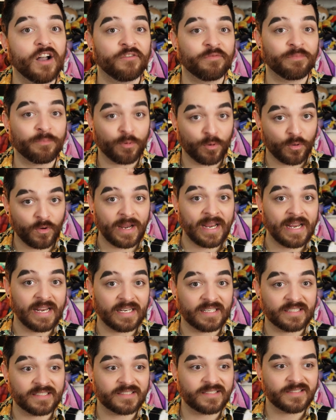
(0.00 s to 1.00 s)
of
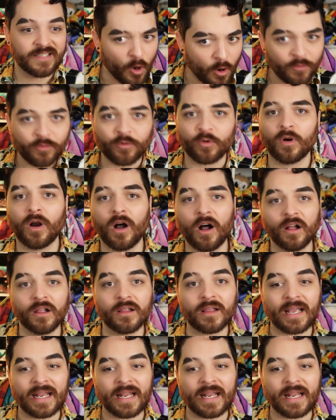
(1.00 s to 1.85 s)
praise overall,